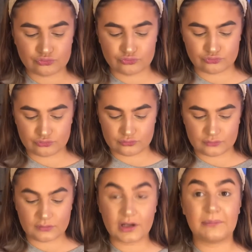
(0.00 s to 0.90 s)

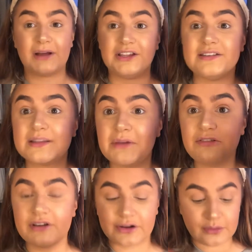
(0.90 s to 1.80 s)
I might use the
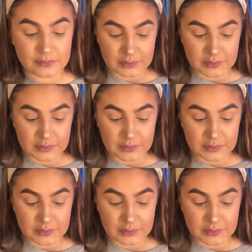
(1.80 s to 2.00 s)
mirror it comes